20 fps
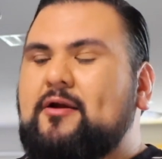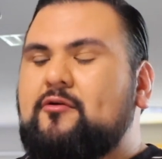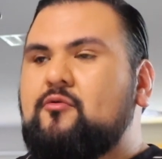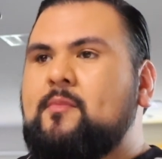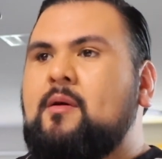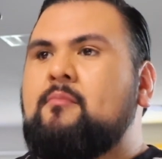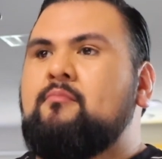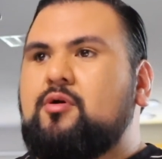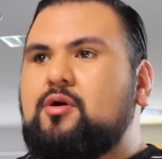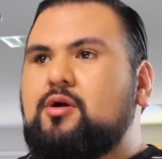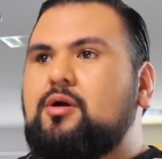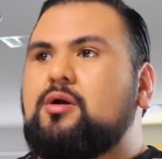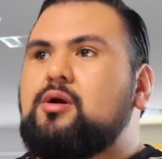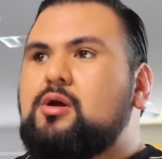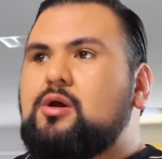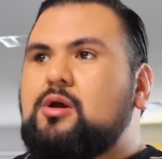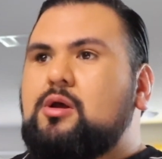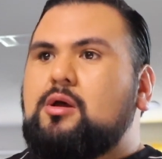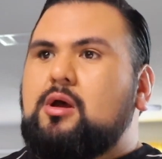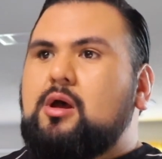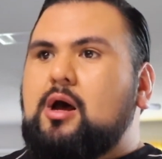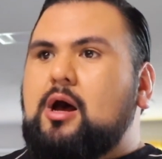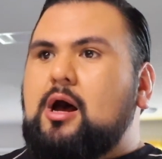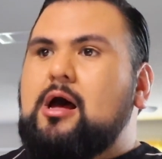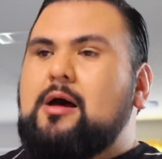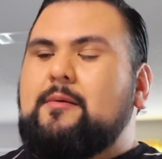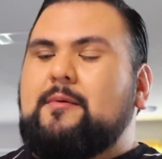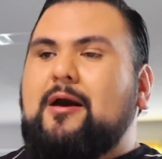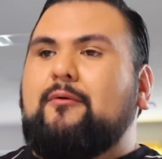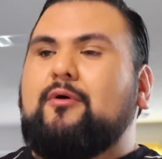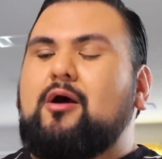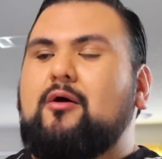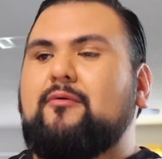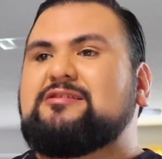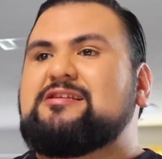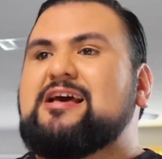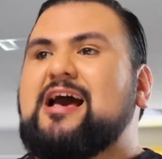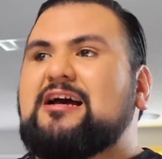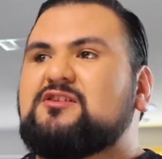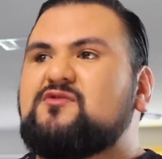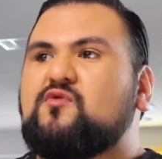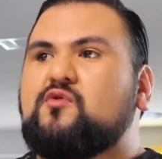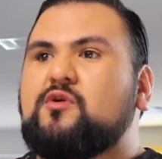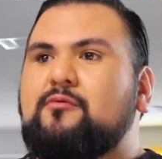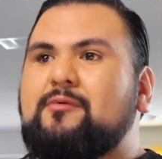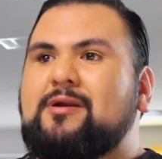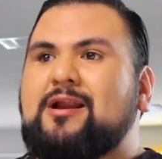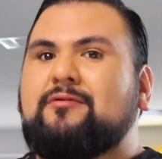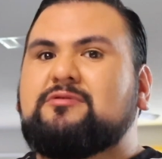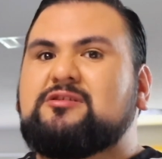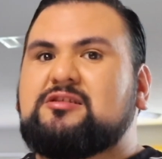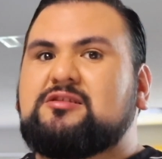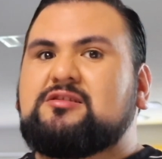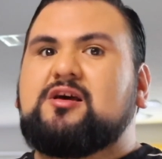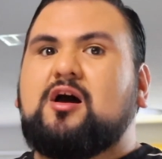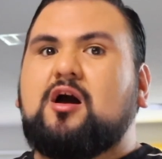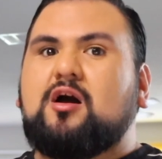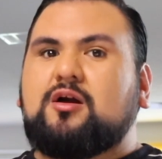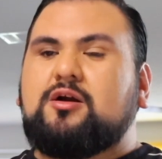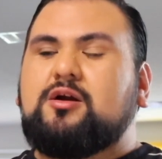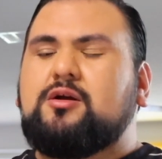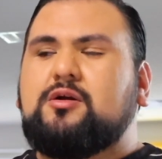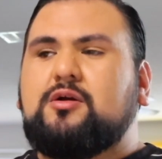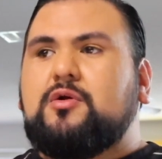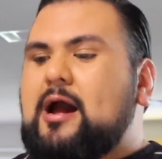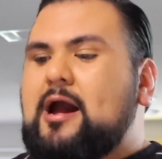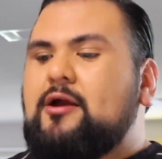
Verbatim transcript: I remember um, I would always ask for it when I was in soccer.